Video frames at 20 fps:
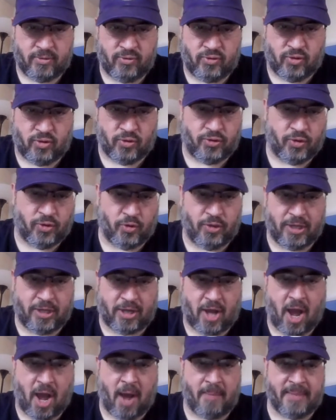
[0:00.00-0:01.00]
do the
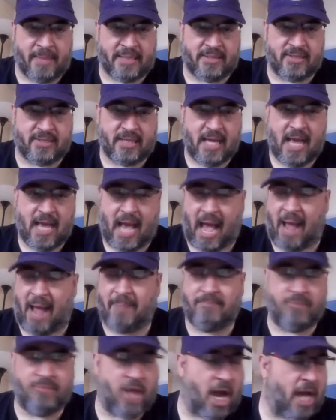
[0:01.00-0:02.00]
comments.
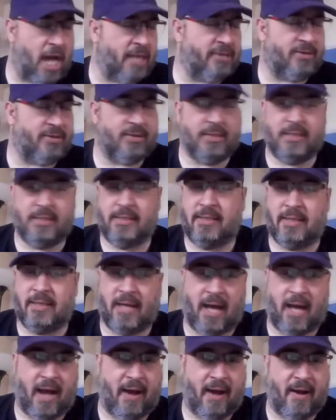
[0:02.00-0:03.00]
I'm not
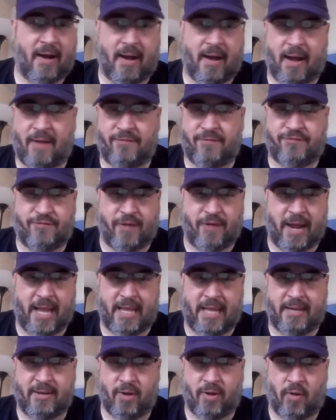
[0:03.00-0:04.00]

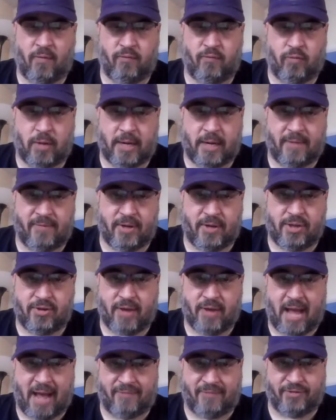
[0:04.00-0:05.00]
afraid of whatever you
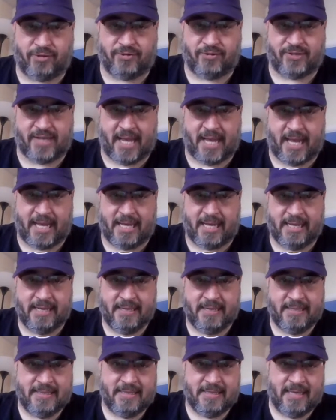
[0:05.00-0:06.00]
have to say.
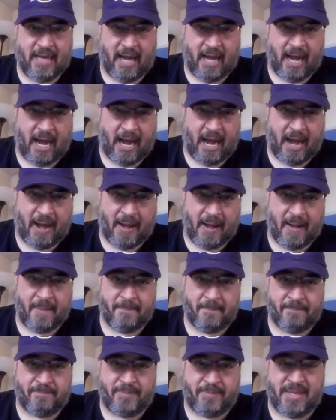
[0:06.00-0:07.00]

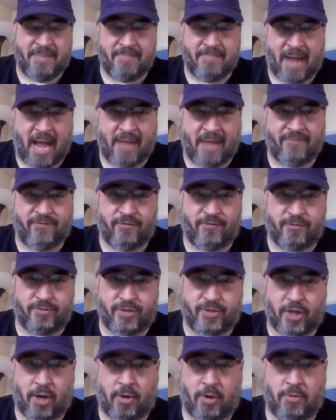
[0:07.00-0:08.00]
Be mindful,
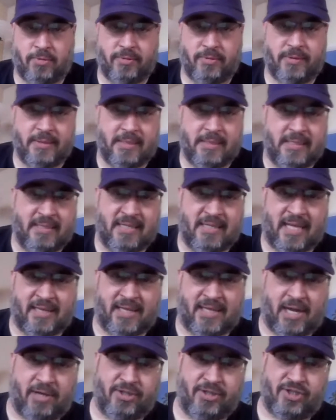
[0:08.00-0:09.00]
though, that
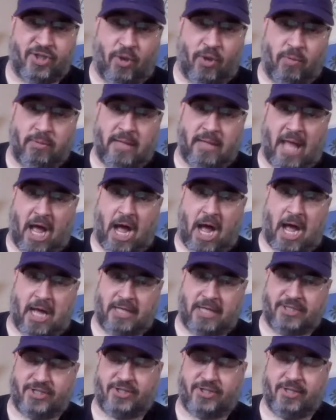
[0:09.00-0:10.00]
there are some
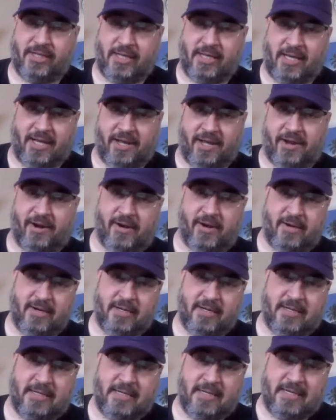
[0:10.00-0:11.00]
laws here
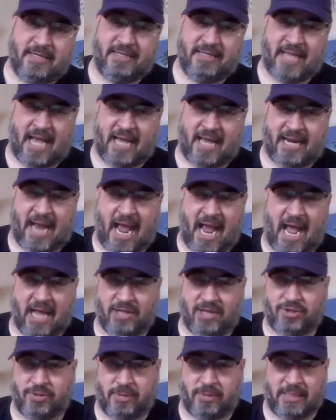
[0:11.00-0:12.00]
that
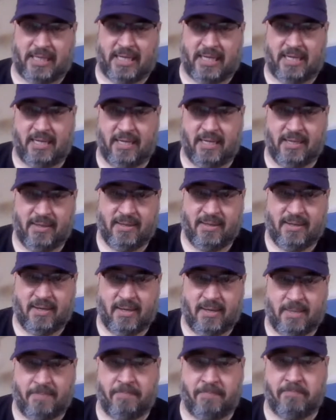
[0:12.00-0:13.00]
actually
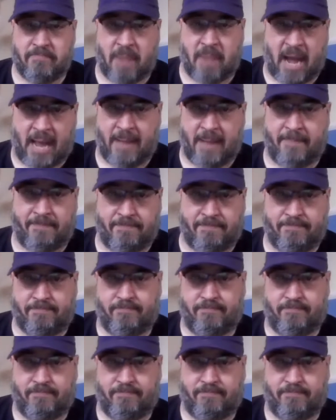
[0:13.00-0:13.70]
might